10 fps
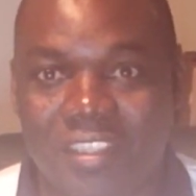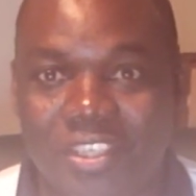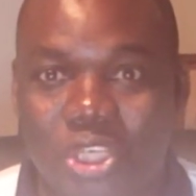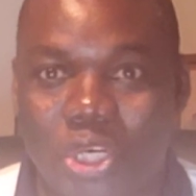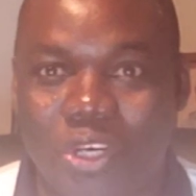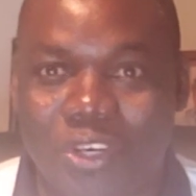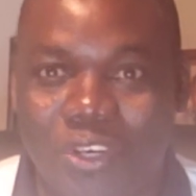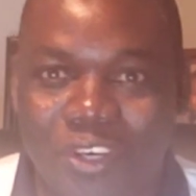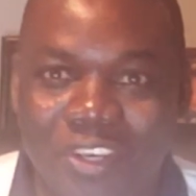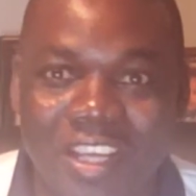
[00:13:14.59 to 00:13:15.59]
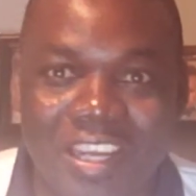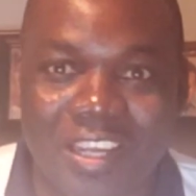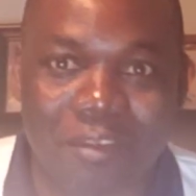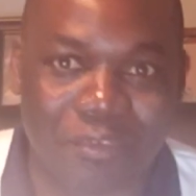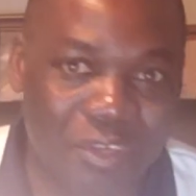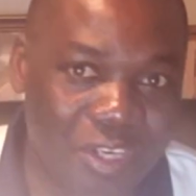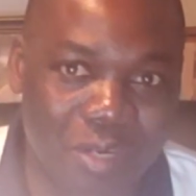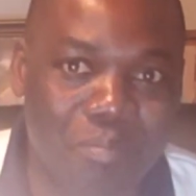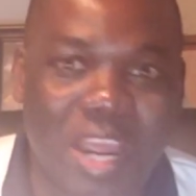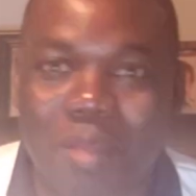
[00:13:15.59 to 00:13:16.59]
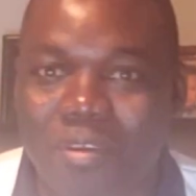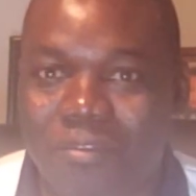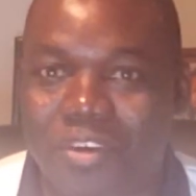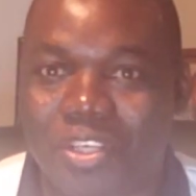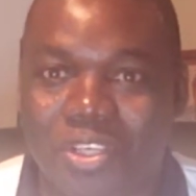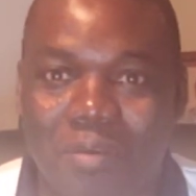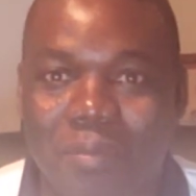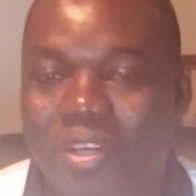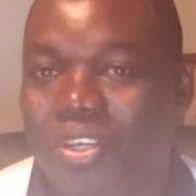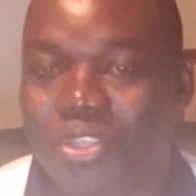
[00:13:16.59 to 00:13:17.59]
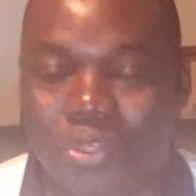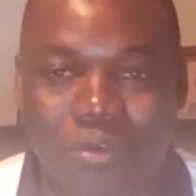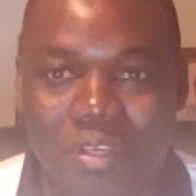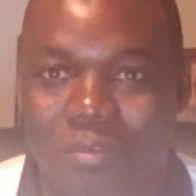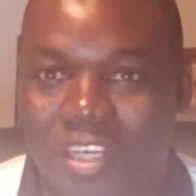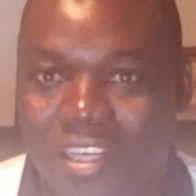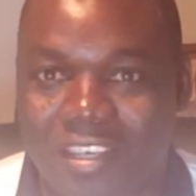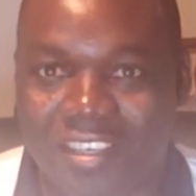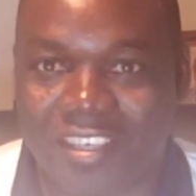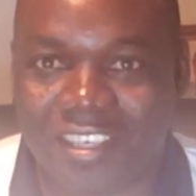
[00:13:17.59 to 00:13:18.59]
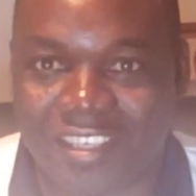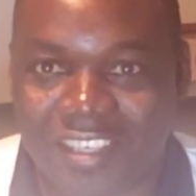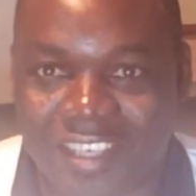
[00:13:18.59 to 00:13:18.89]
So if you're gonna pay me for the job, I'm gonna do it, man.